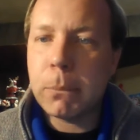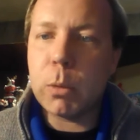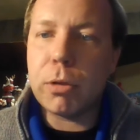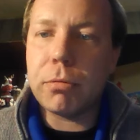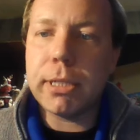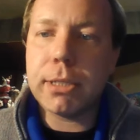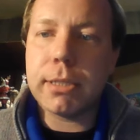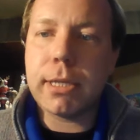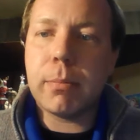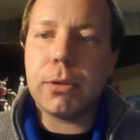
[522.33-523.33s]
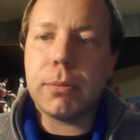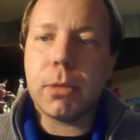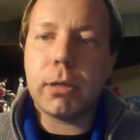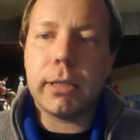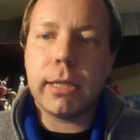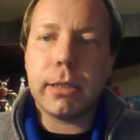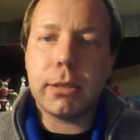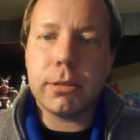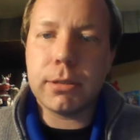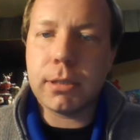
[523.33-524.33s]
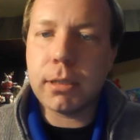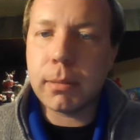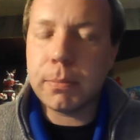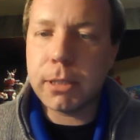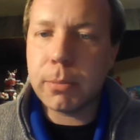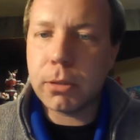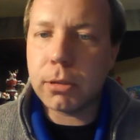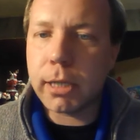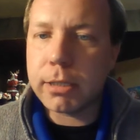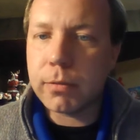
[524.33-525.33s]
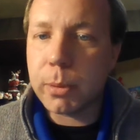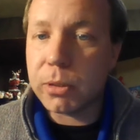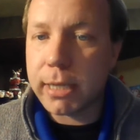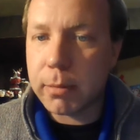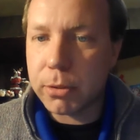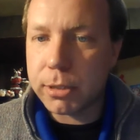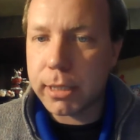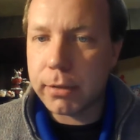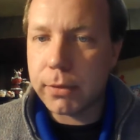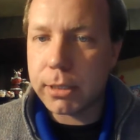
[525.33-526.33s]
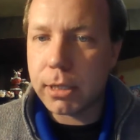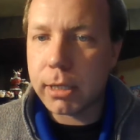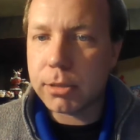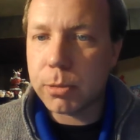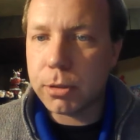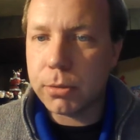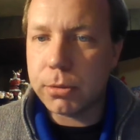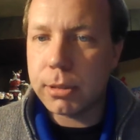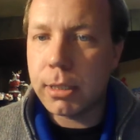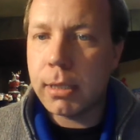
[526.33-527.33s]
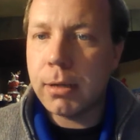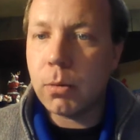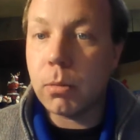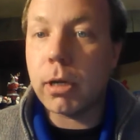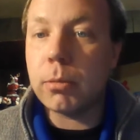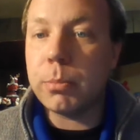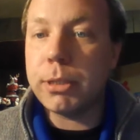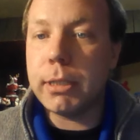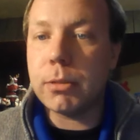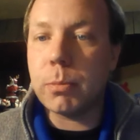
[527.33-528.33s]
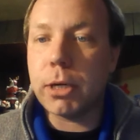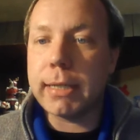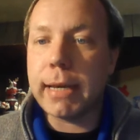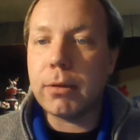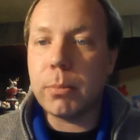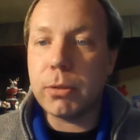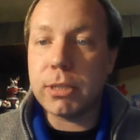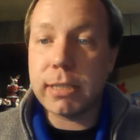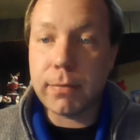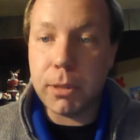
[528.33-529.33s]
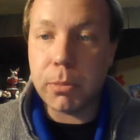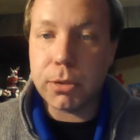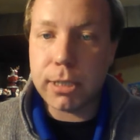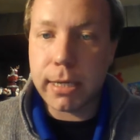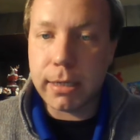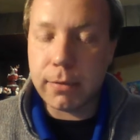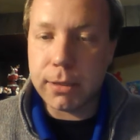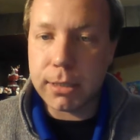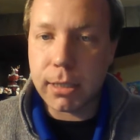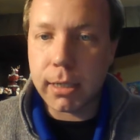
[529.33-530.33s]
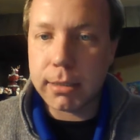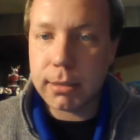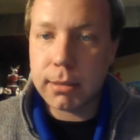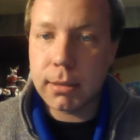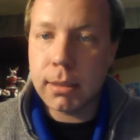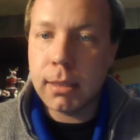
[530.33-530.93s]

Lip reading: When we reach December, Model A incurs a typical loss of about 10% of its cost to produce, while Model B is marked down about 70% of its costs.